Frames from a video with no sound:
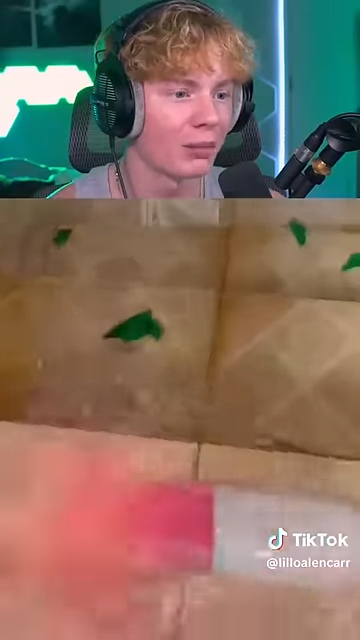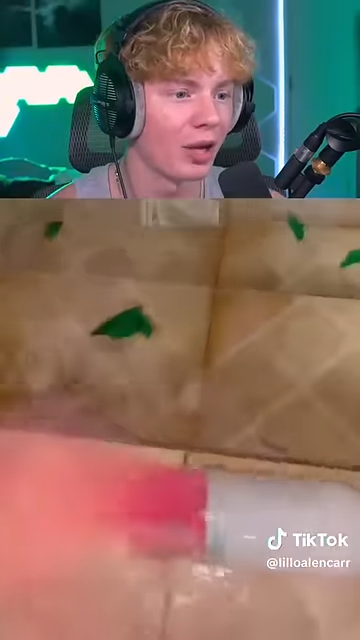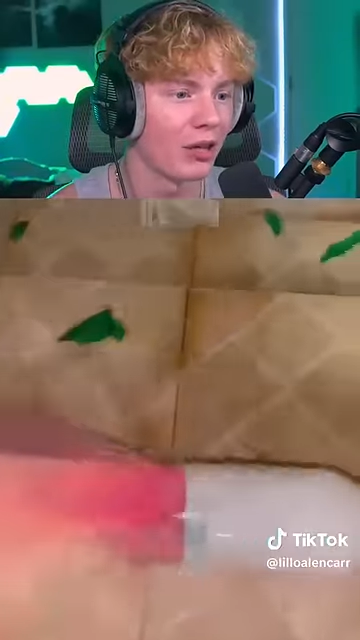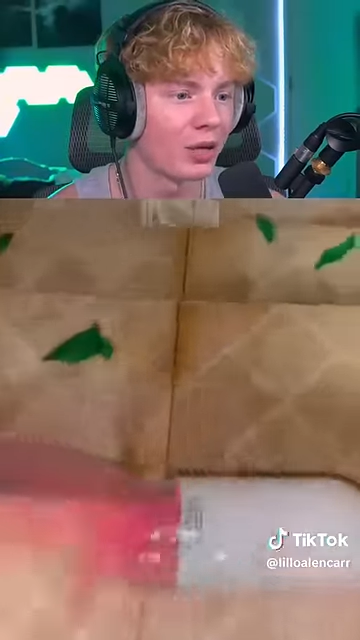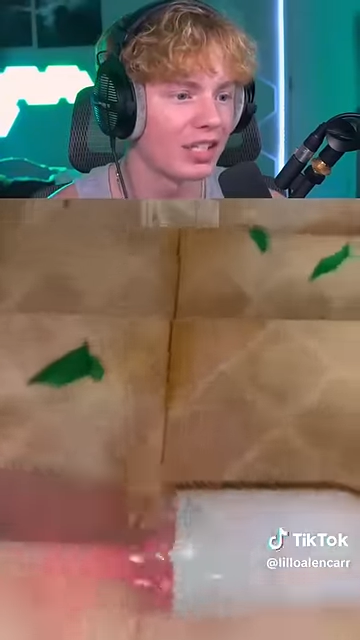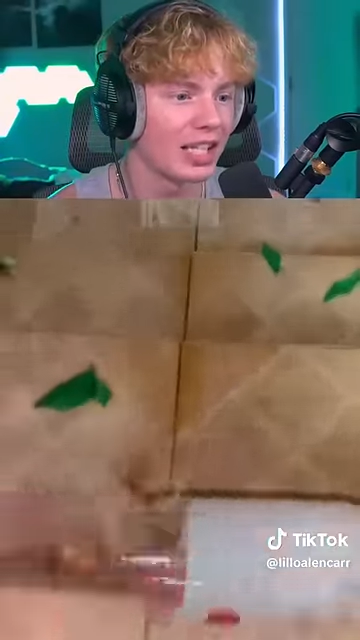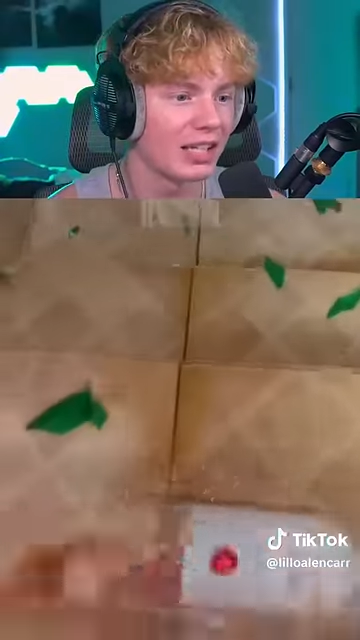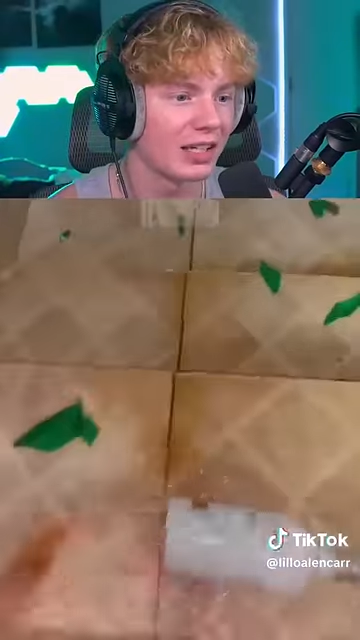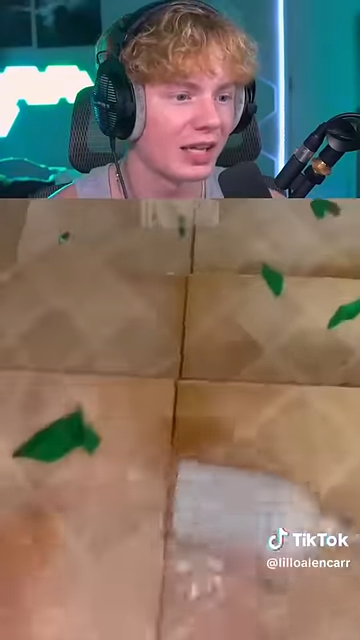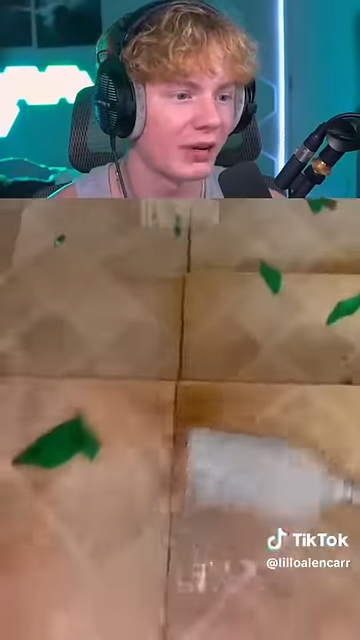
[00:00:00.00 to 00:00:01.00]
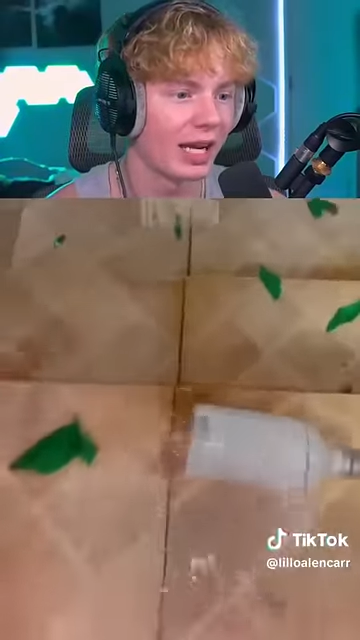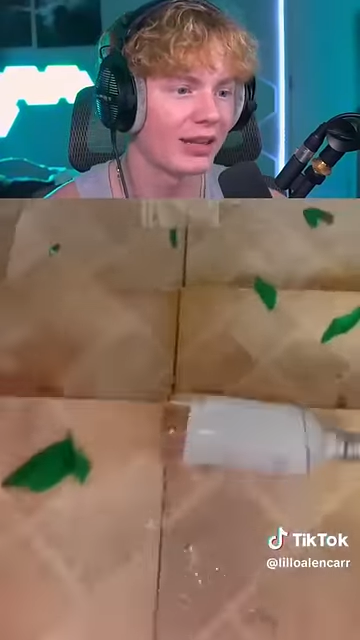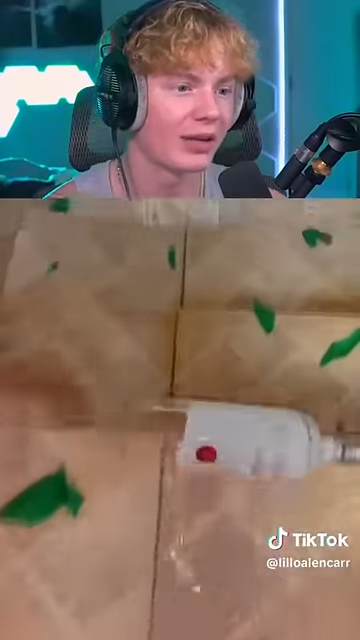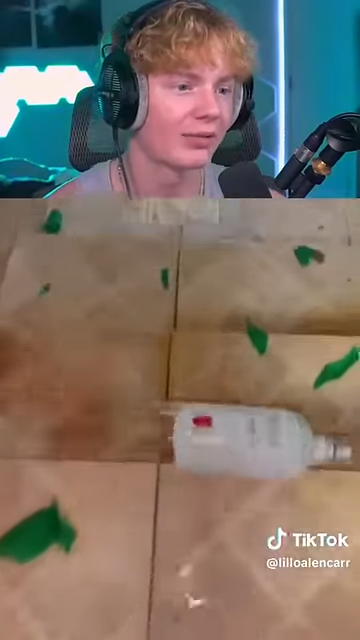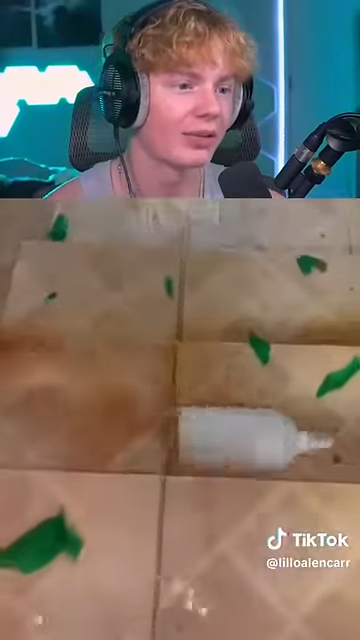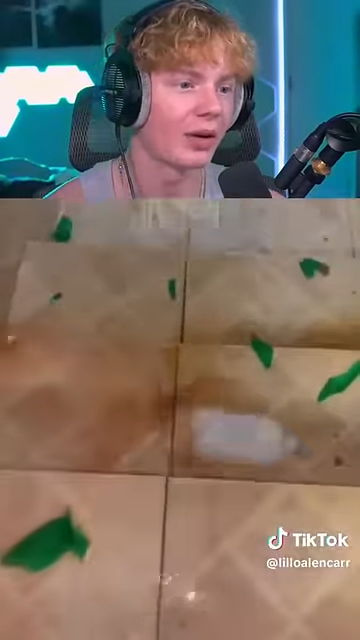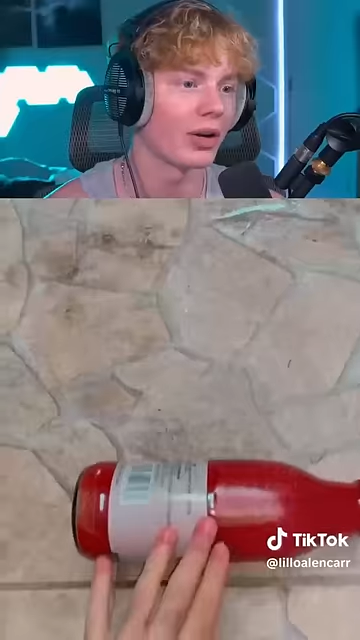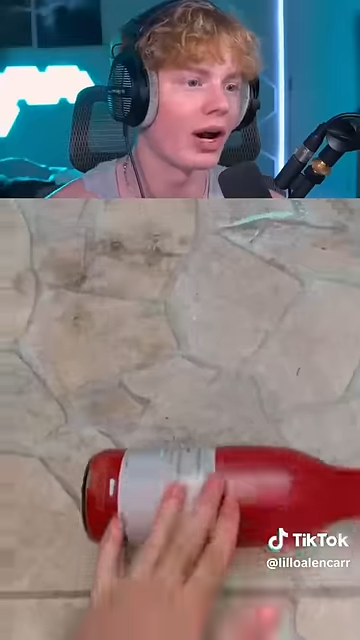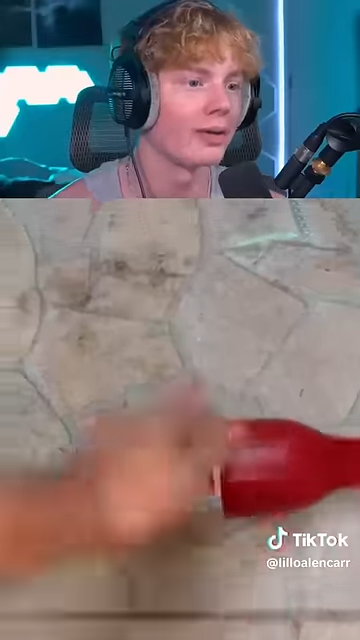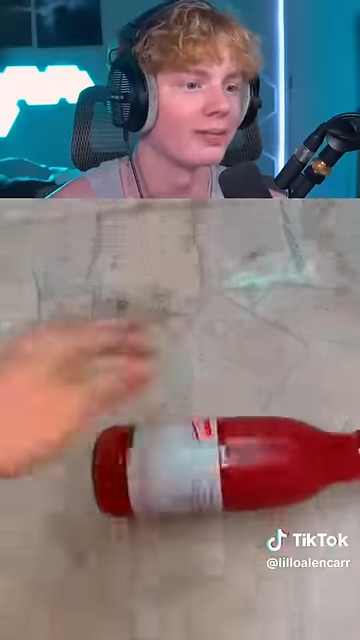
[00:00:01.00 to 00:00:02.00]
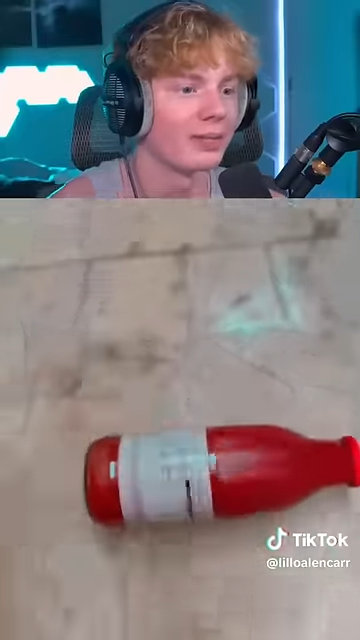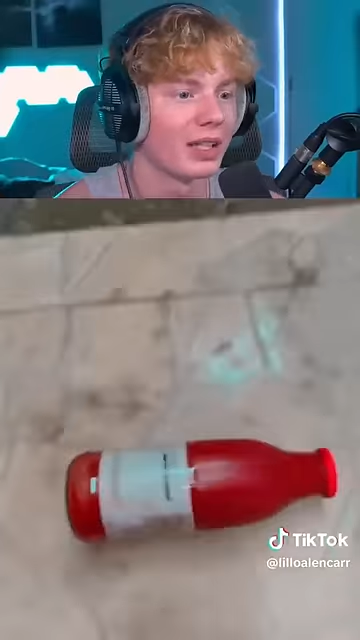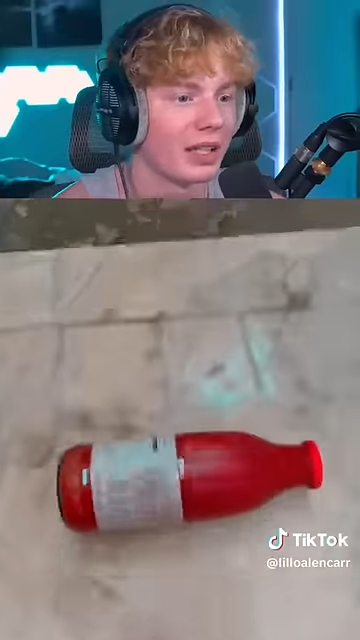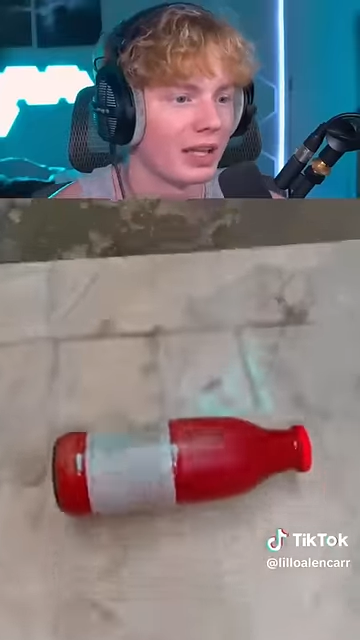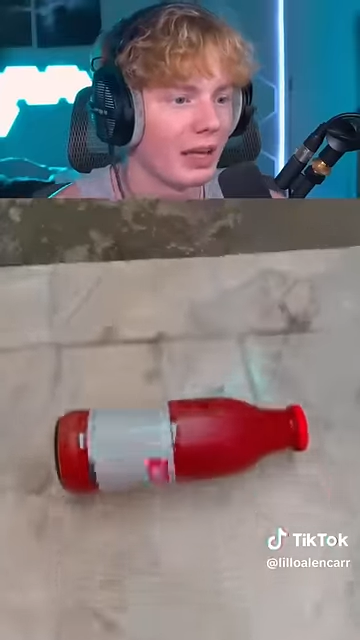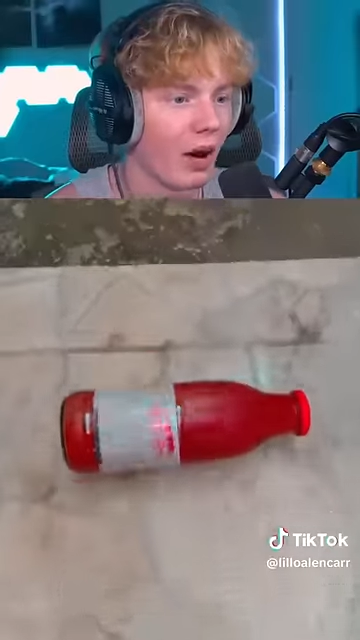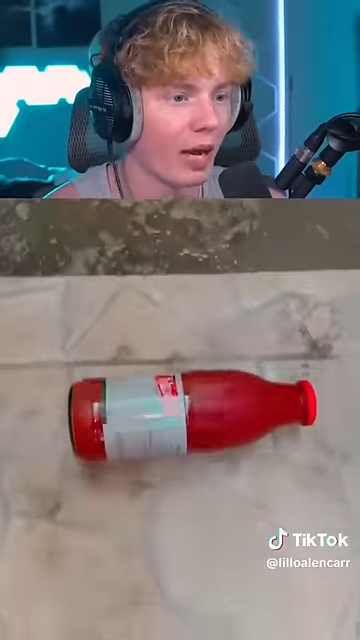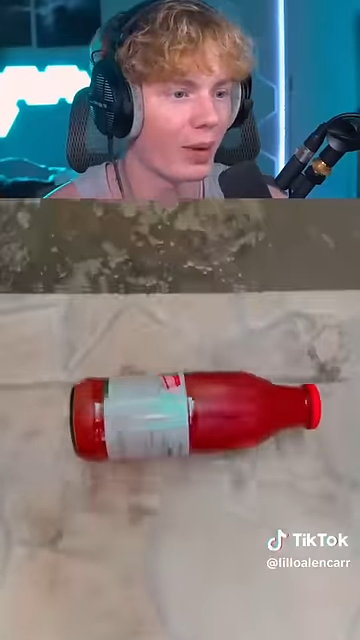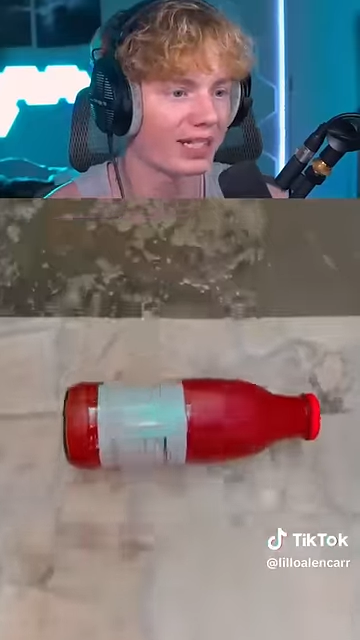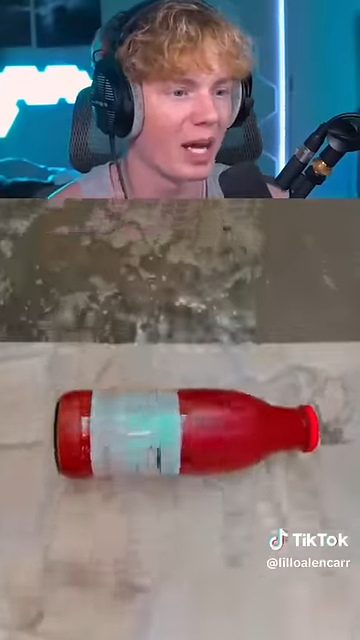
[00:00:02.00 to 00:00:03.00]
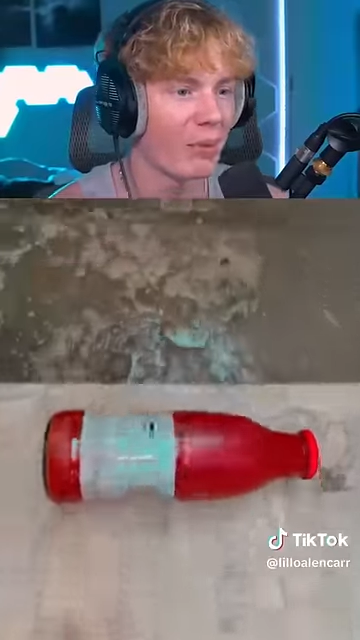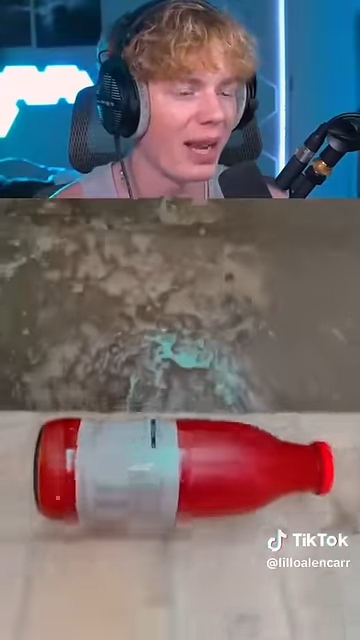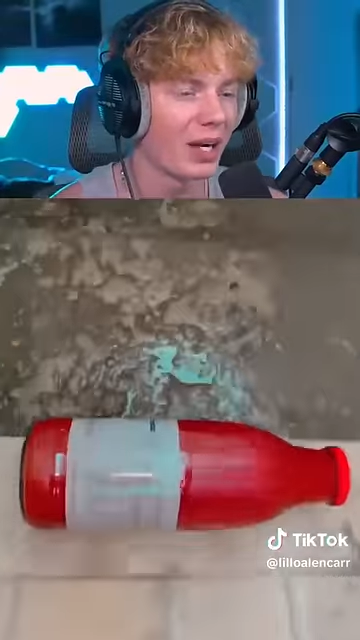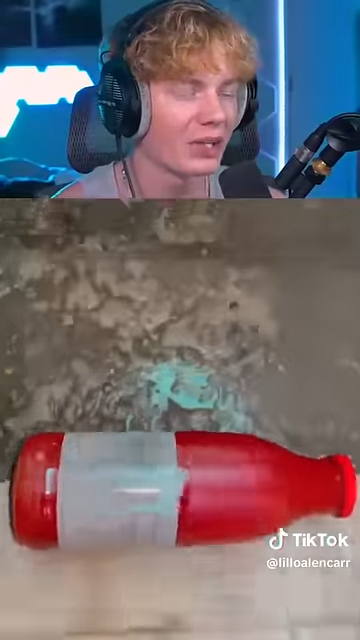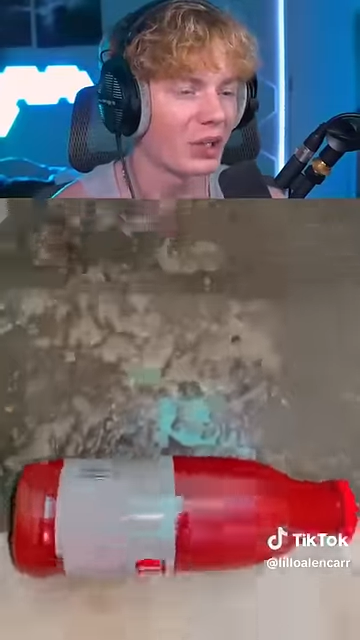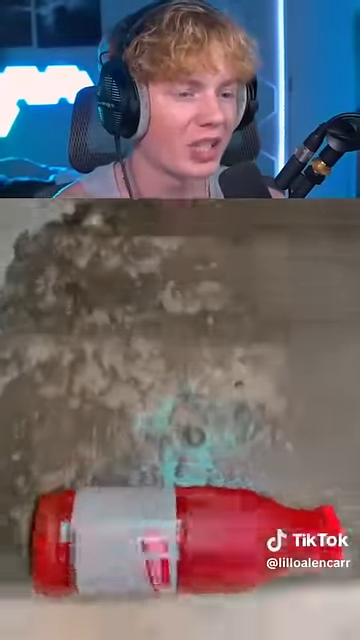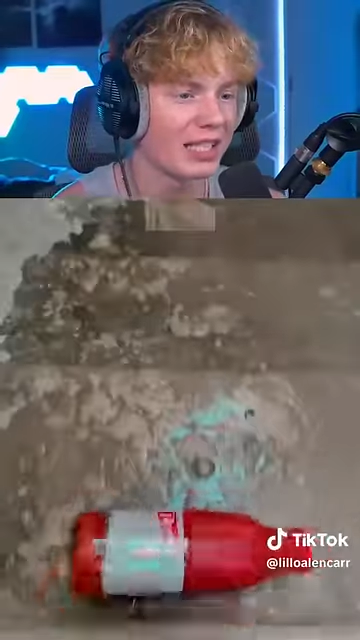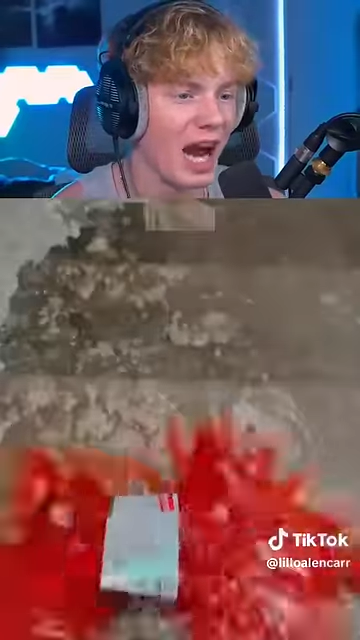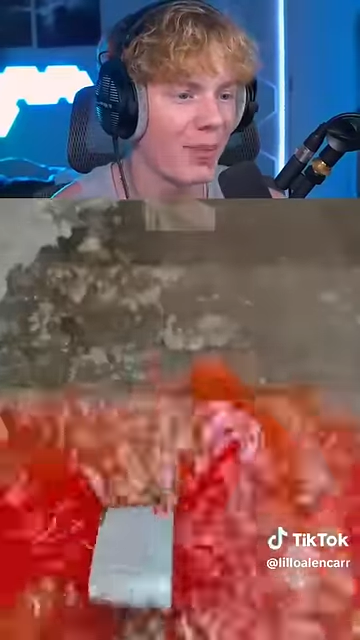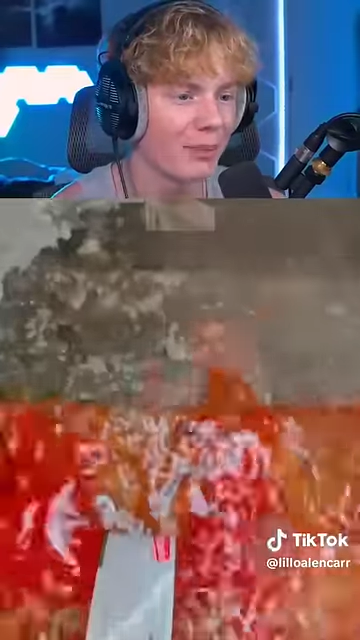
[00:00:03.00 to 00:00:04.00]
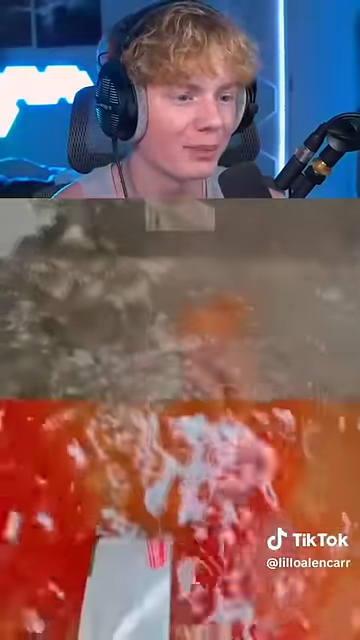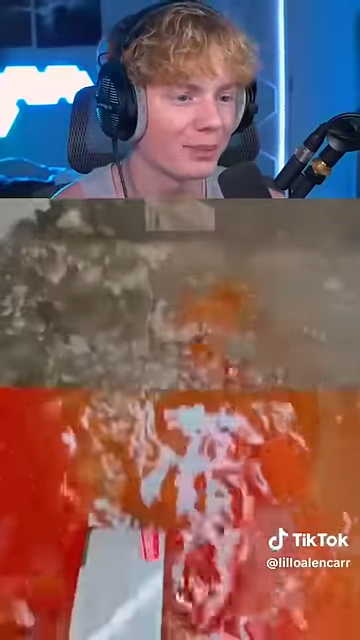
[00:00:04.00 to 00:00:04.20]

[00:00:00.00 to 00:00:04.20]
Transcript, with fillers: Brother and sister. Okay, they're gone. Okay, we got tomato juice this time.